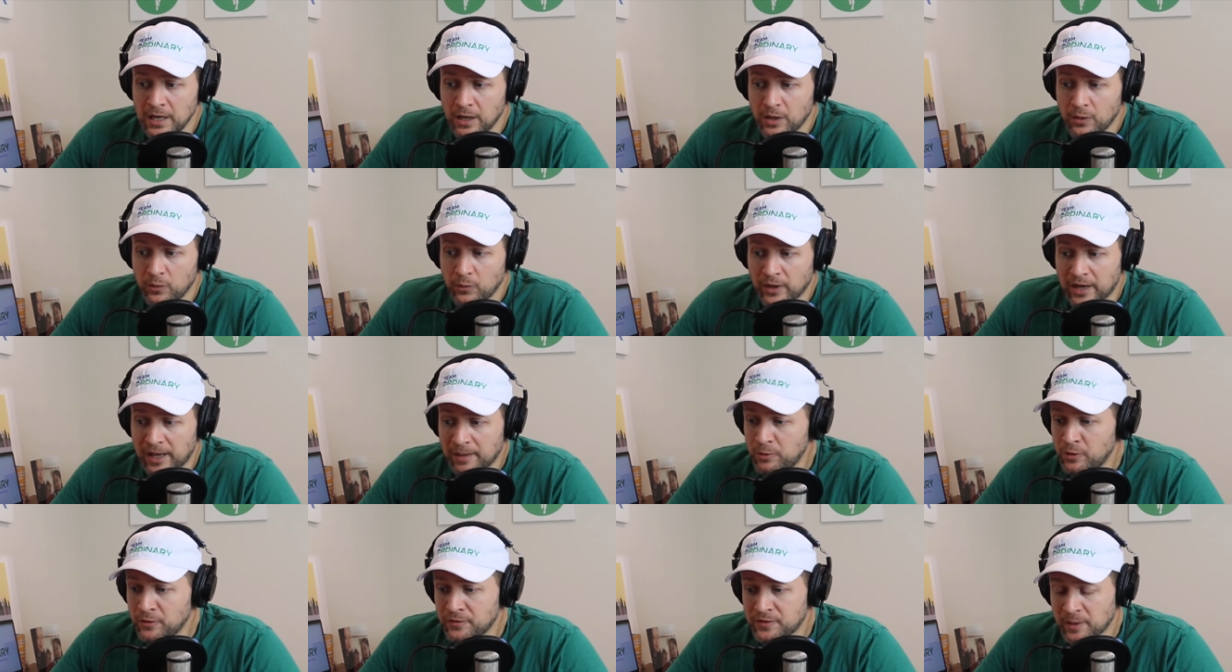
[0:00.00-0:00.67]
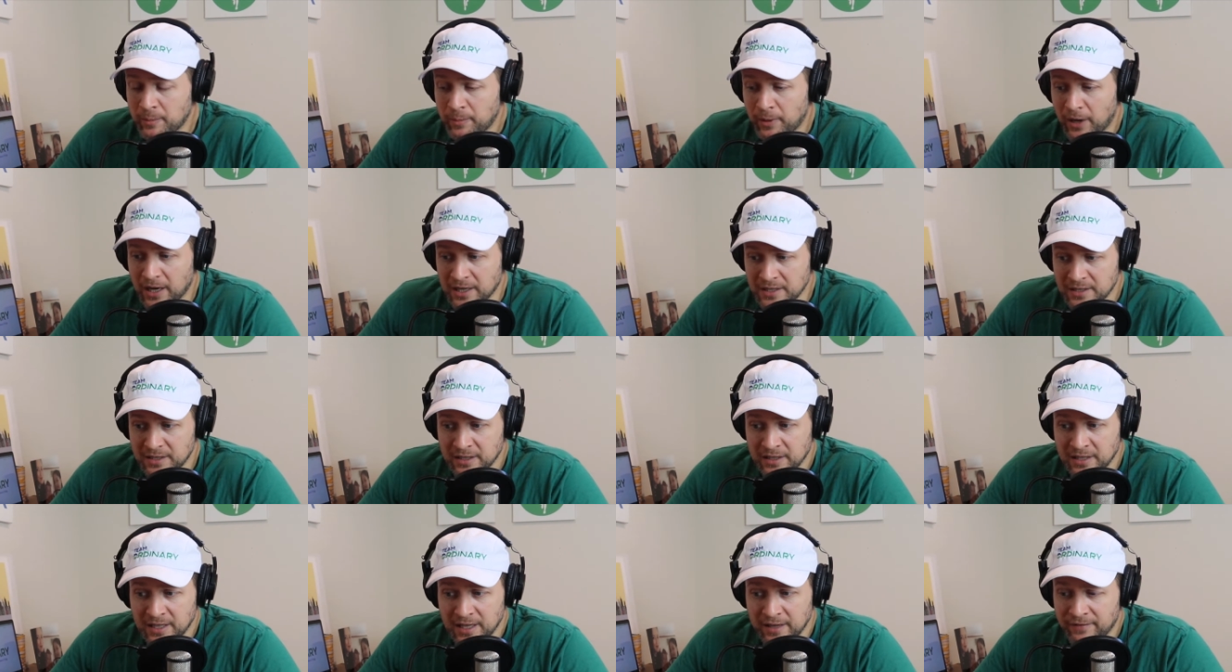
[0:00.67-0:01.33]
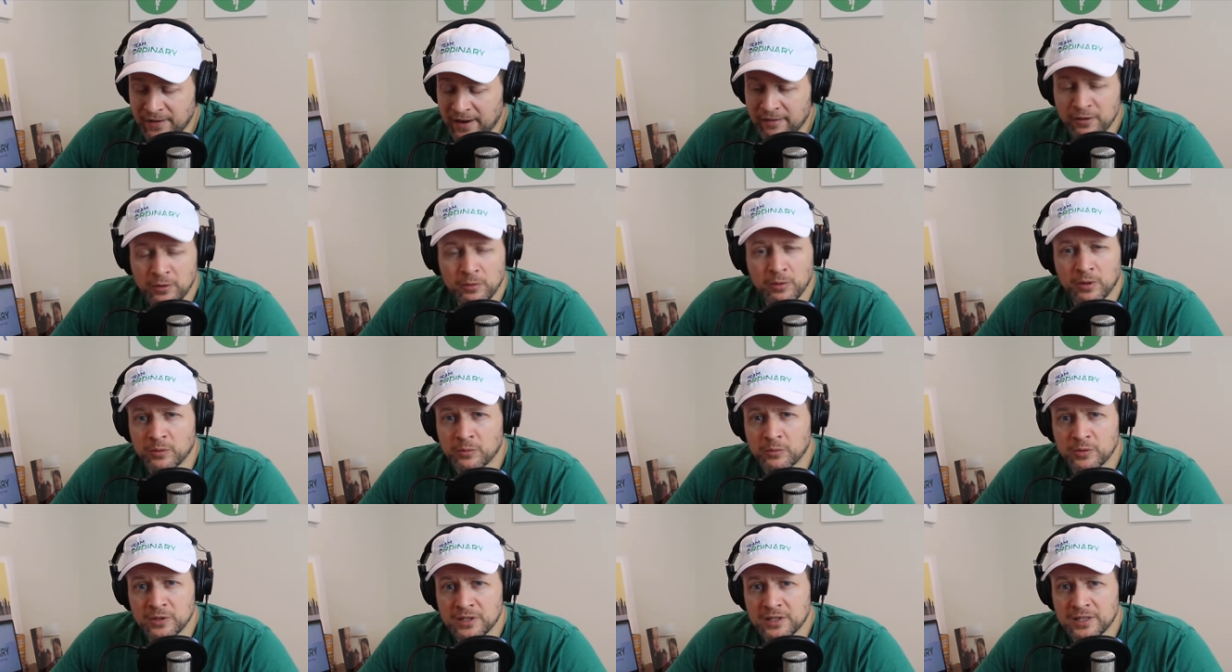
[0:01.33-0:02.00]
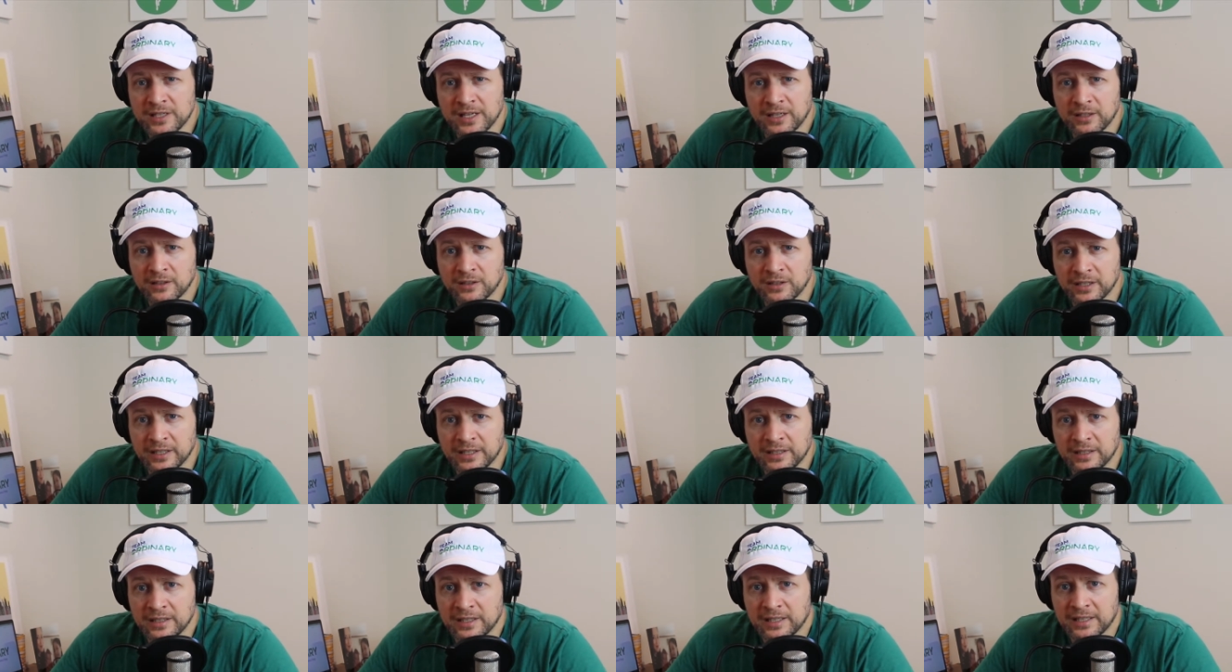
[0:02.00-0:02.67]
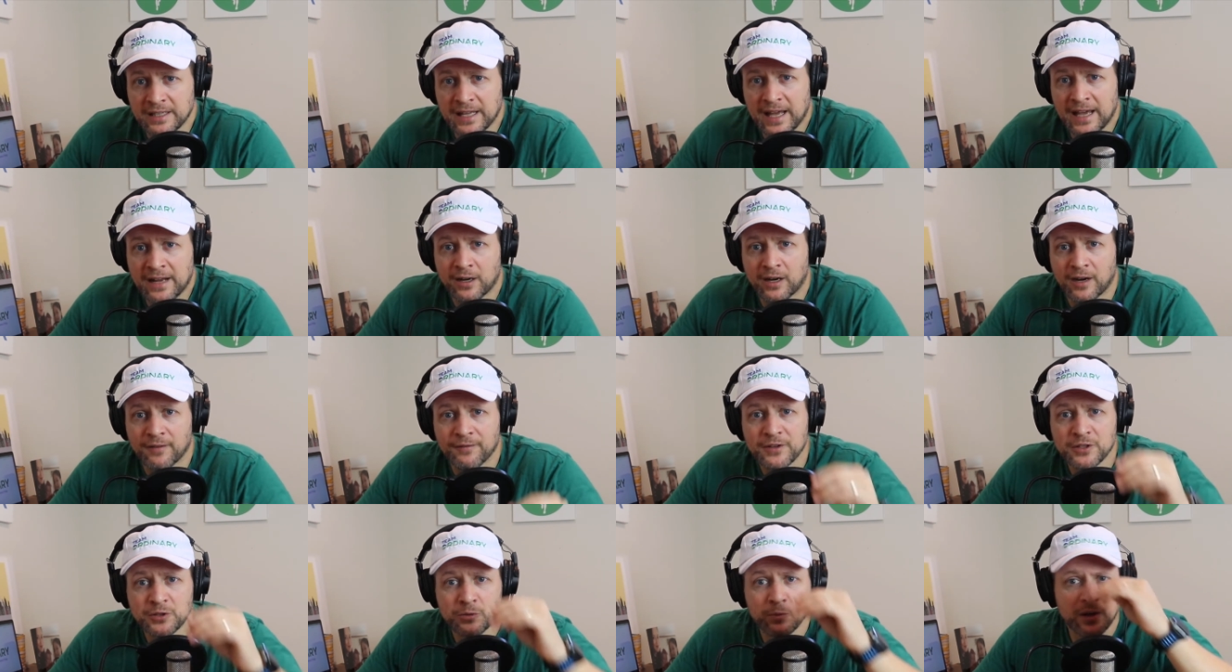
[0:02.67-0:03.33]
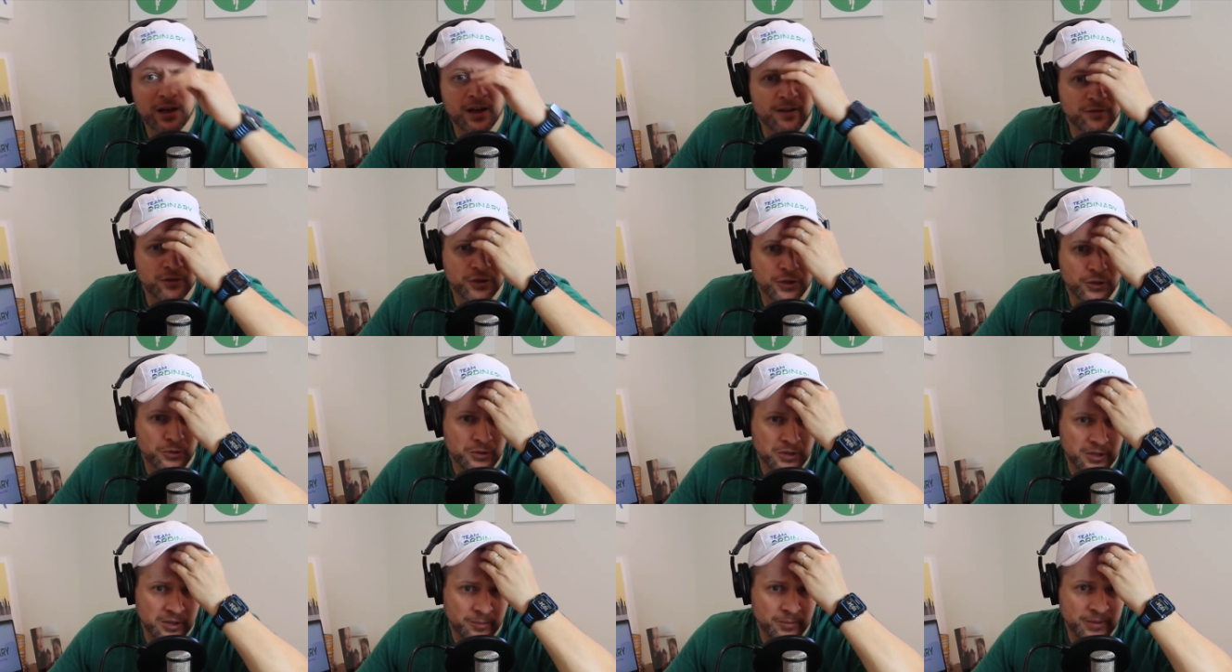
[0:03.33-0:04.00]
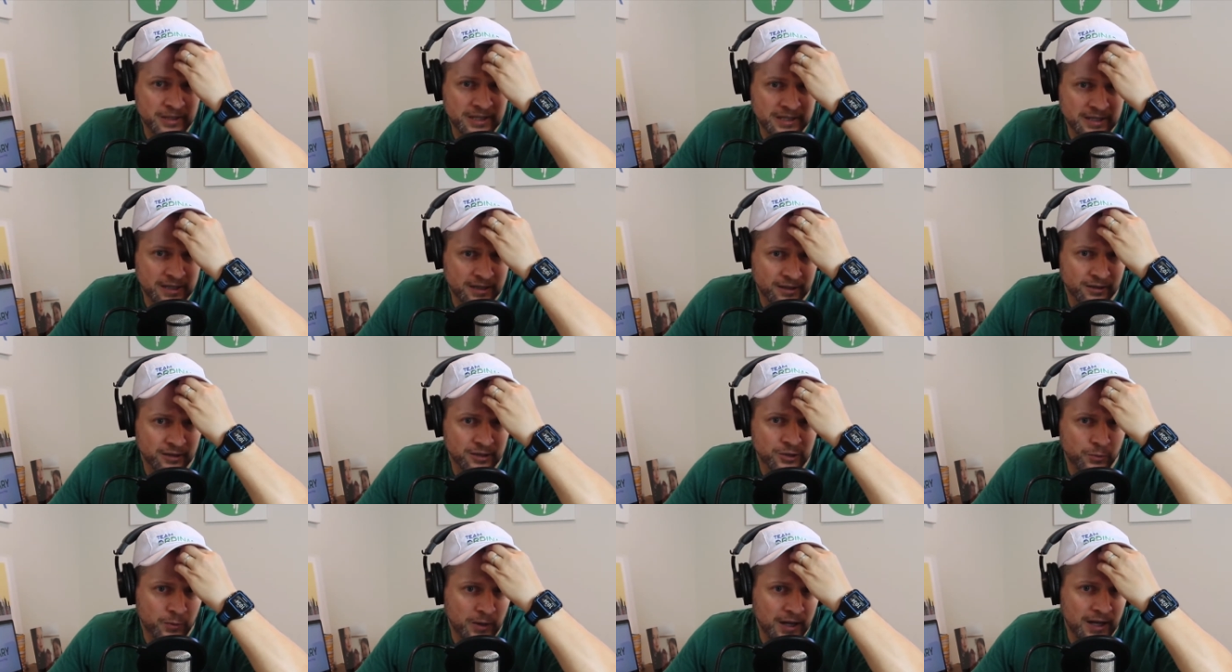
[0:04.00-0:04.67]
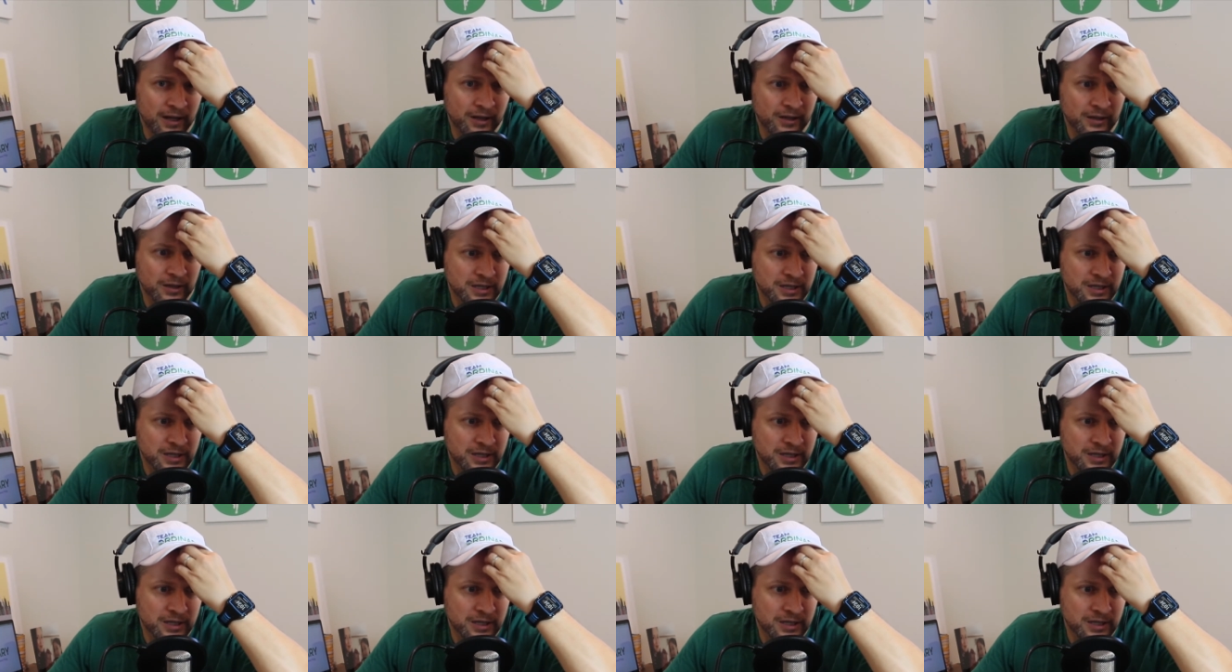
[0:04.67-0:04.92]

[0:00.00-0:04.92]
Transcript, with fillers: When I moved to Boston, if everyone was single in that office, would I have chosen to be single as well?